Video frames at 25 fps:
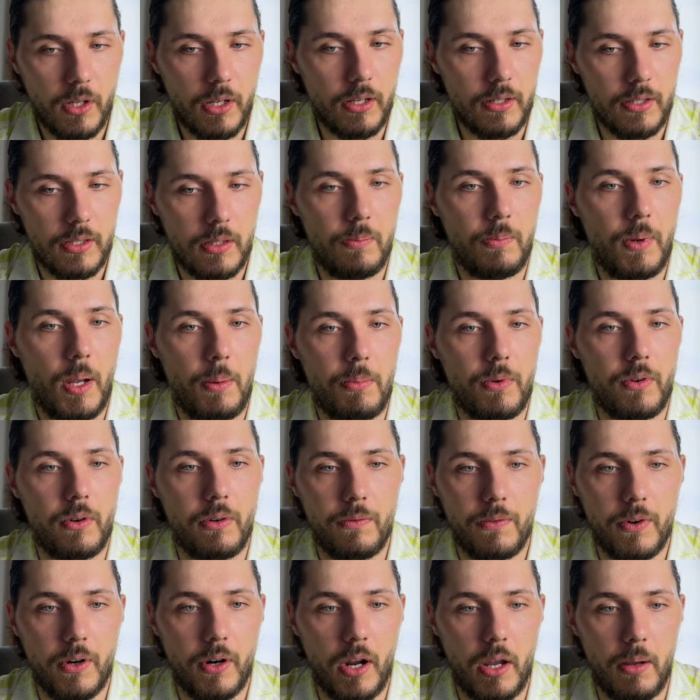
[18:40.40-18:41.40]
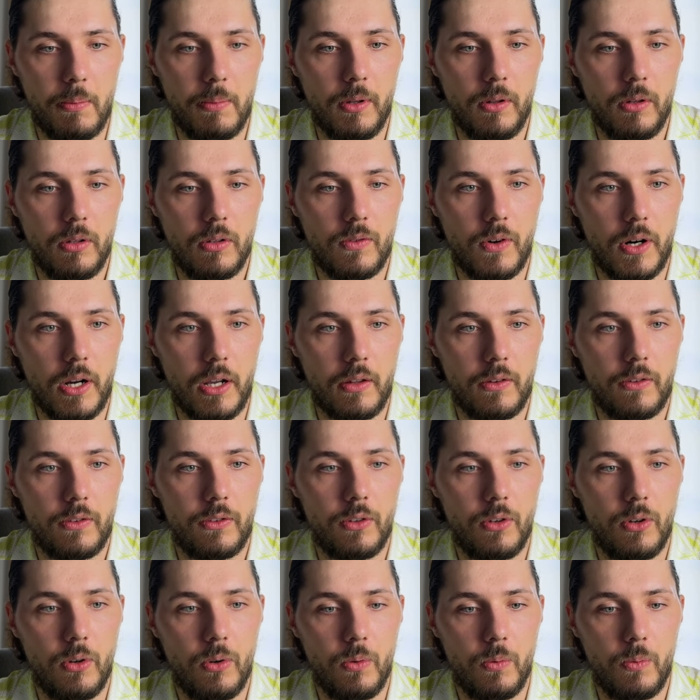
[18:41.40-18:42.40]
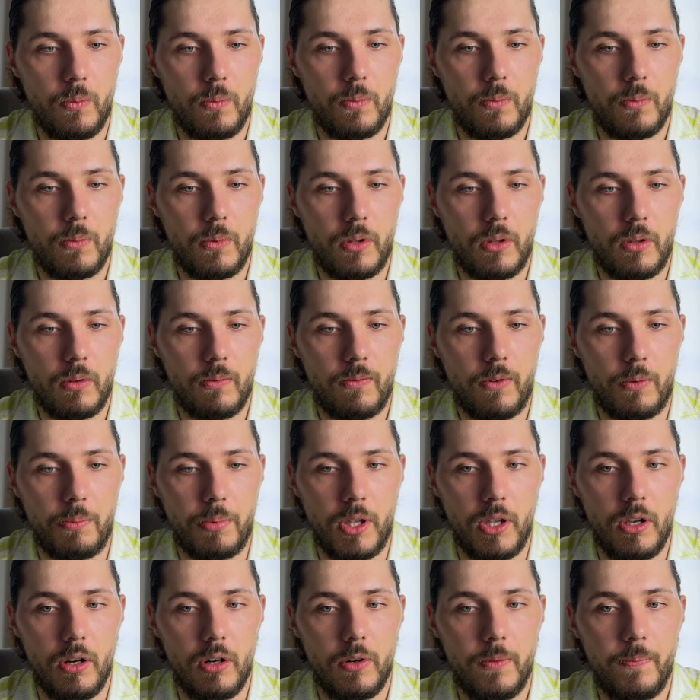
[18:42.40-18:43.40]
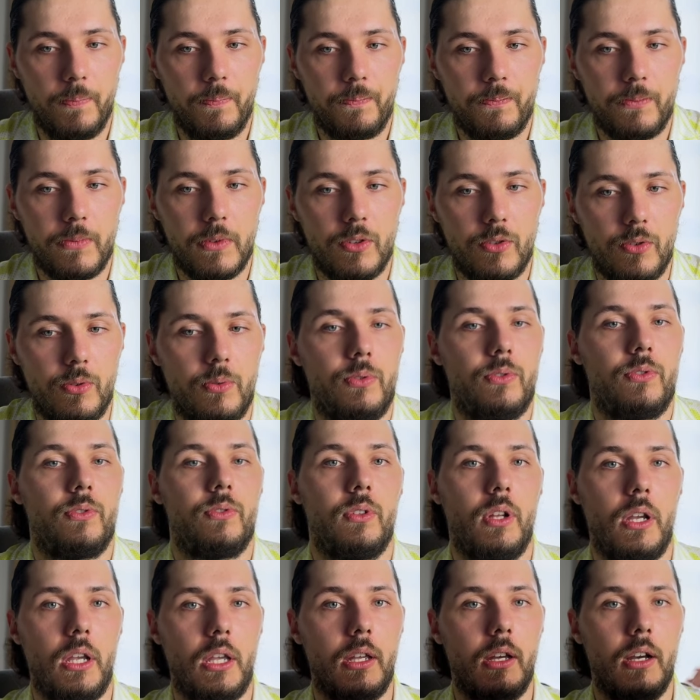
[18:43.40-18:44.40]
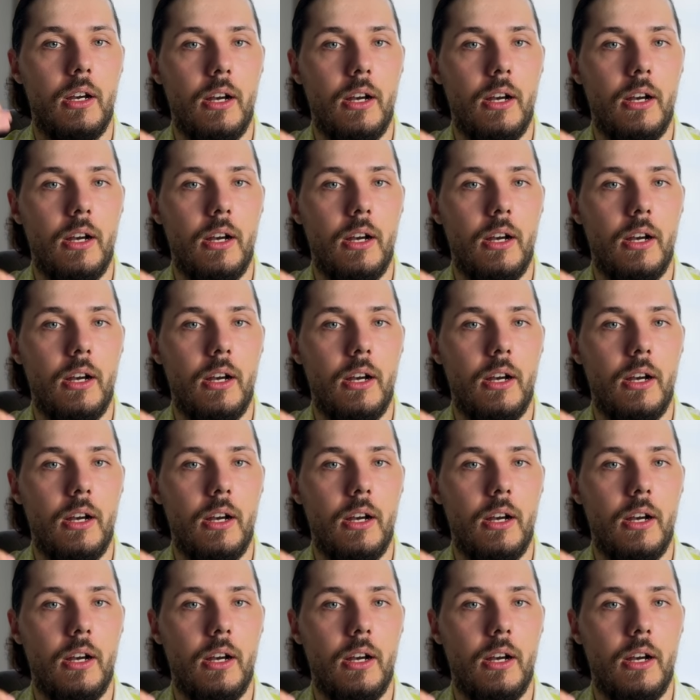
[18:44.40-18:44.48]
custom memory variable, right? So from here. So it's like